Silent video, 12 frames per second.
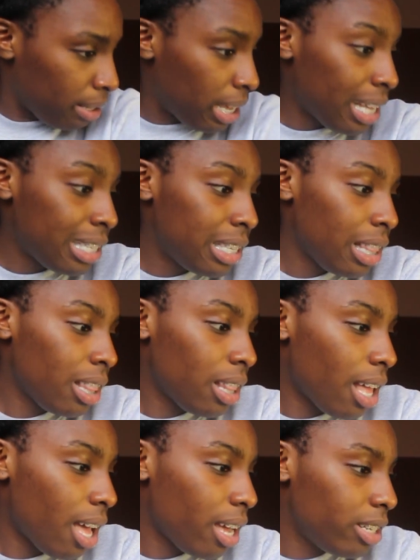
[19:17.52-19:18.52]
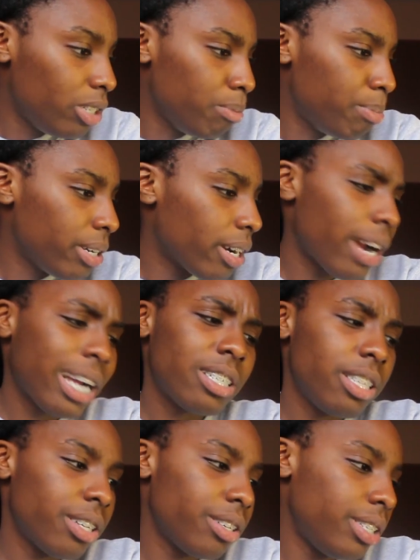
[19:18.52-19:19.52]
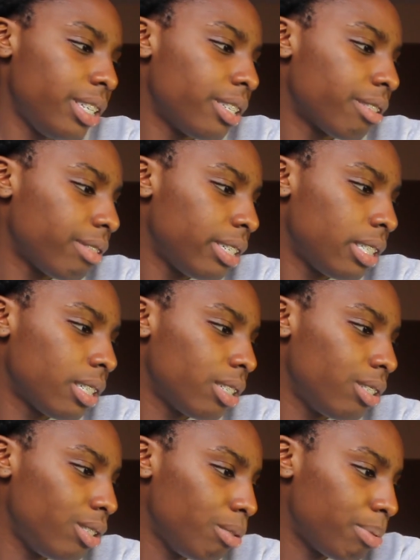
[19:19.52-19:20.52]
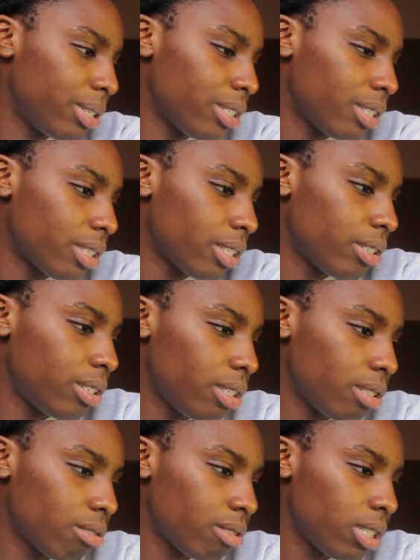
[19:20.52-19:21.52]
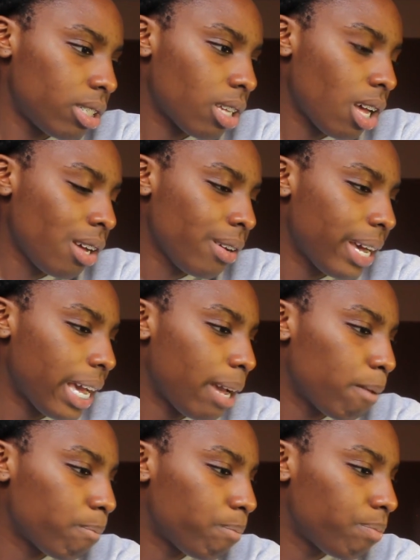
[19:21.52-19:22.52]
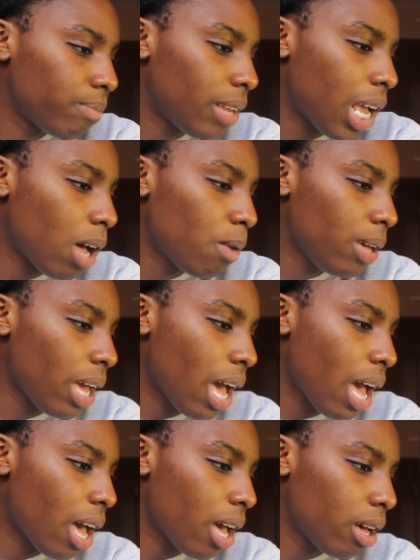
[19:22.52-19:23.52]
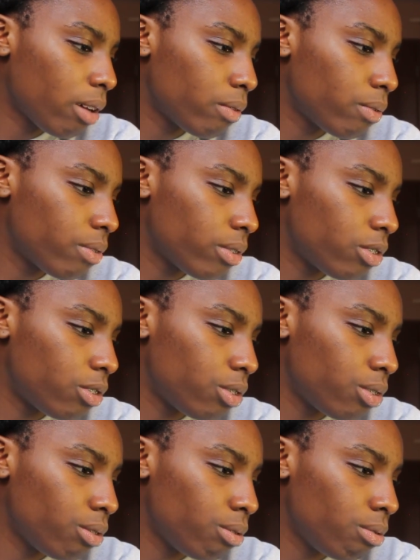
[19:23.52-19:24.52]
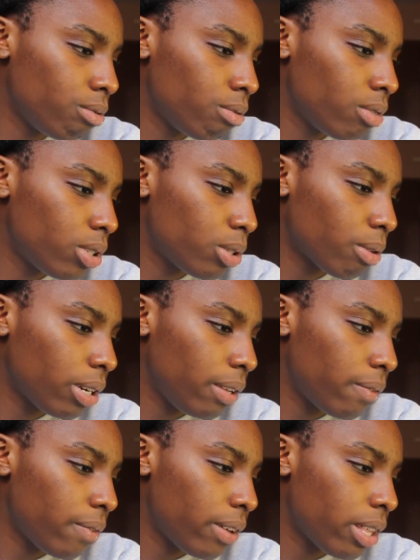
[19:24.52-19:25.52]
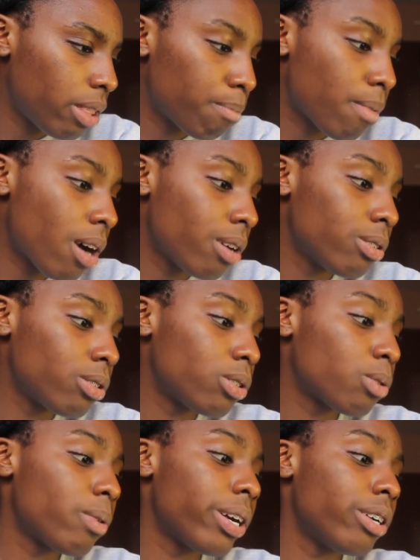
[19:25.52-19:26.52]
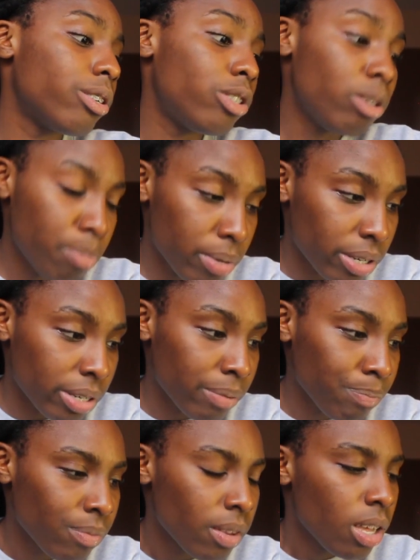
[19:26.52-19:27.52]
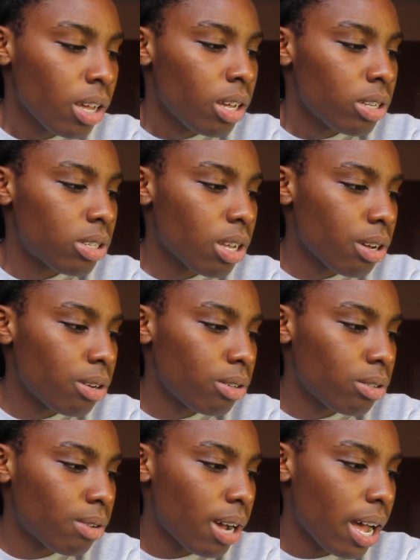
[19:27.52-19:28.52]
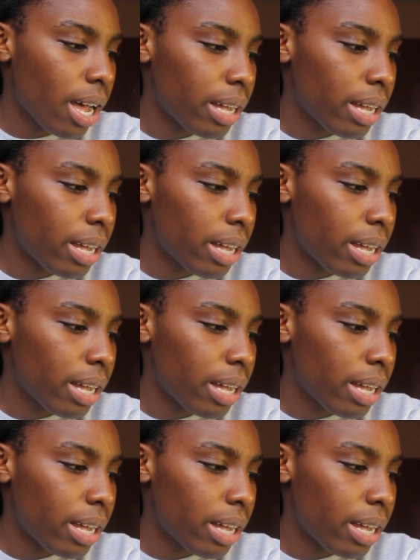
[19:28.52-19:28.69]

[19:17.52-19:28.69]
actually 13 degrees, because Jupiter's in 13 degrees. Okay, now we have June 25th, Mars square Jupiter, so